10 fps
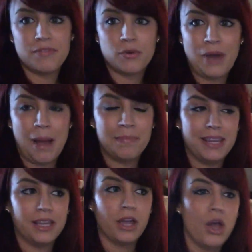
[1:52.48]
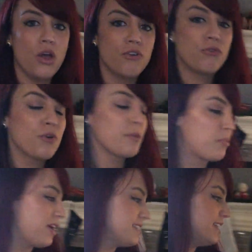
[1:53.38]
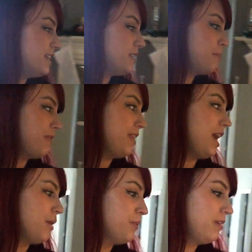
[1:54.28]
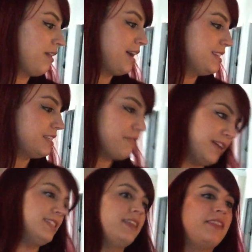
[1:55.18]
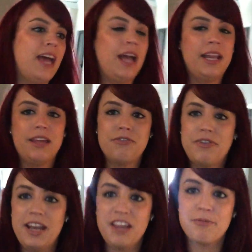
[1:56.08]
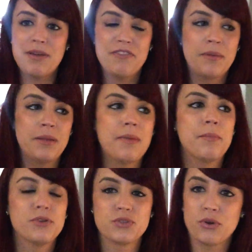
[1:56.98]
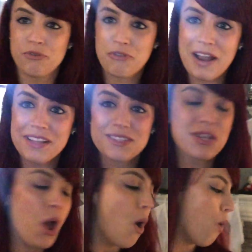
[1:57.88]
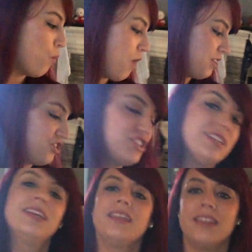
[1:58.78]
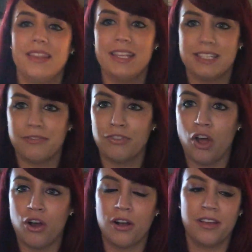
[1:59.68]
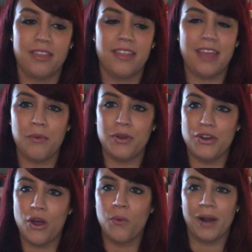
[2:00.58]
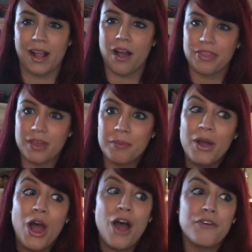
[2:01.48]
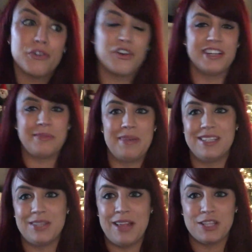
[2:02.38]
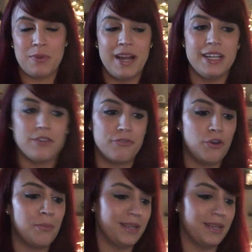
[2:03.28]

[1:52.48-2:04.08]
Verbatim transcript: of the wrapping for the presents, but then I realized if I did that, if any of my family members or friends watched this vlog, then they would know what I got them for Christmas. So that's why I didn't film